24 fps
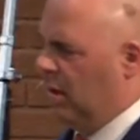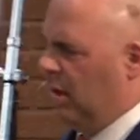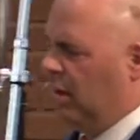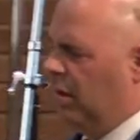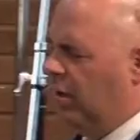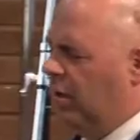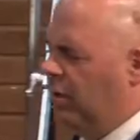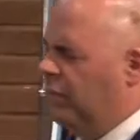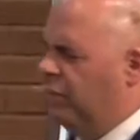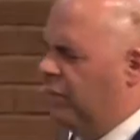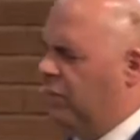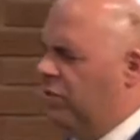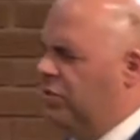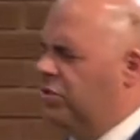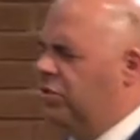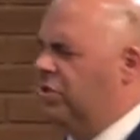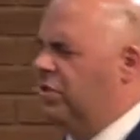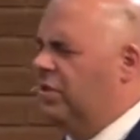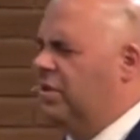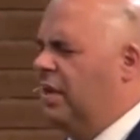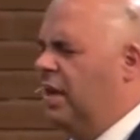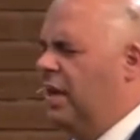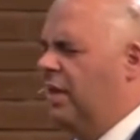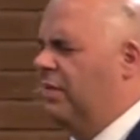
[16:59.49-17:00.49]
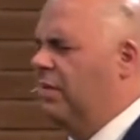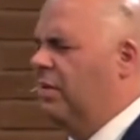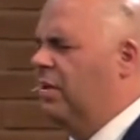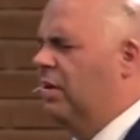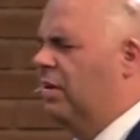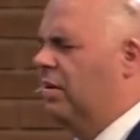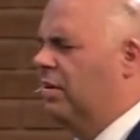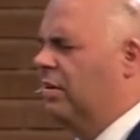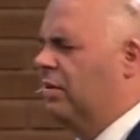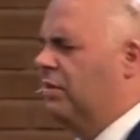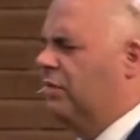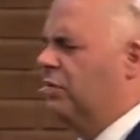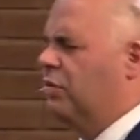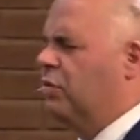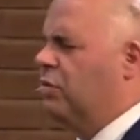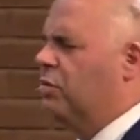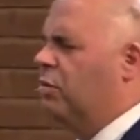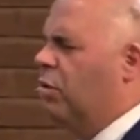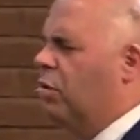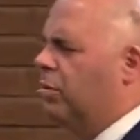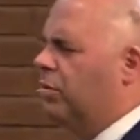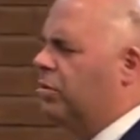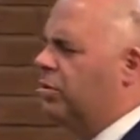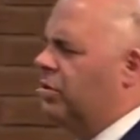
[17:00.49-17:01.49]
I'd like for us to have a few
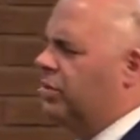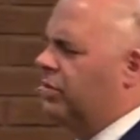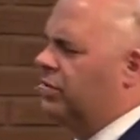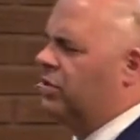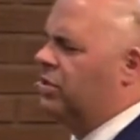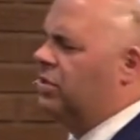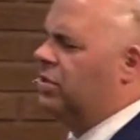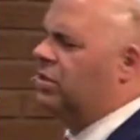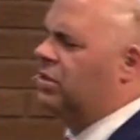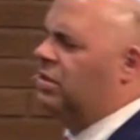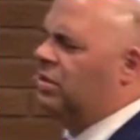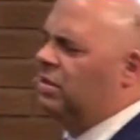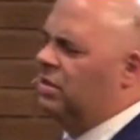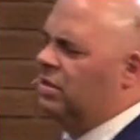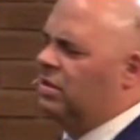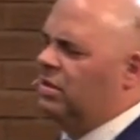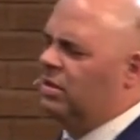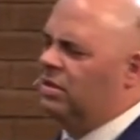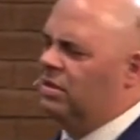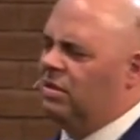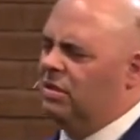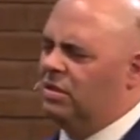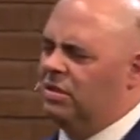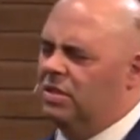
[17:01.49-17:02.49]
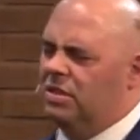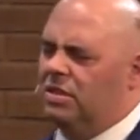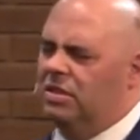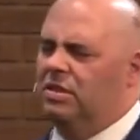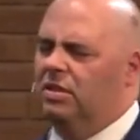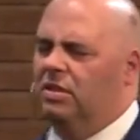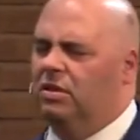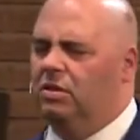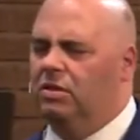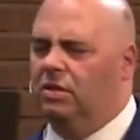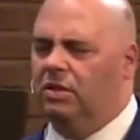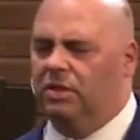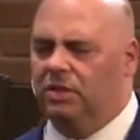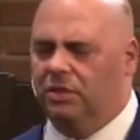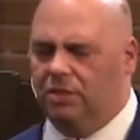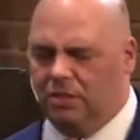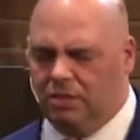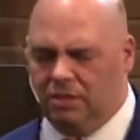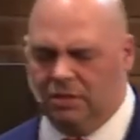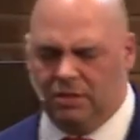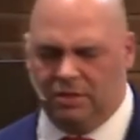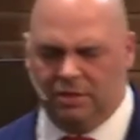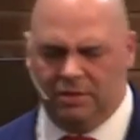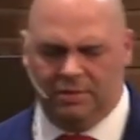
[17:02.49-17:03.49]
moments of just
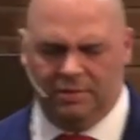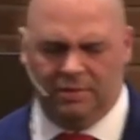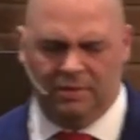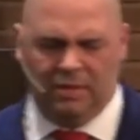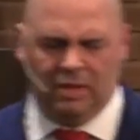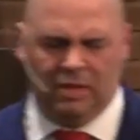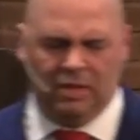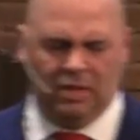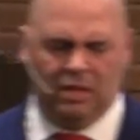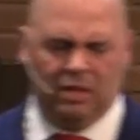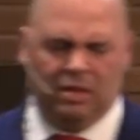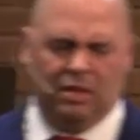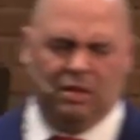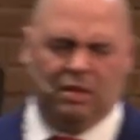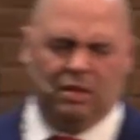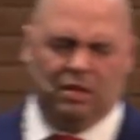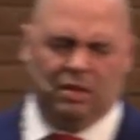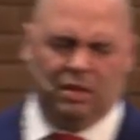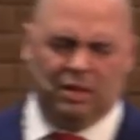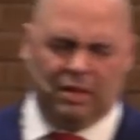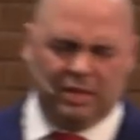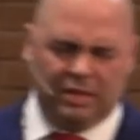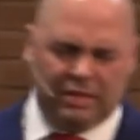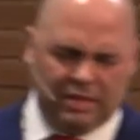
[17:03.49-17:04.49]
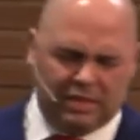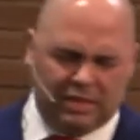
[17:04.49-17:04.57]
stillness and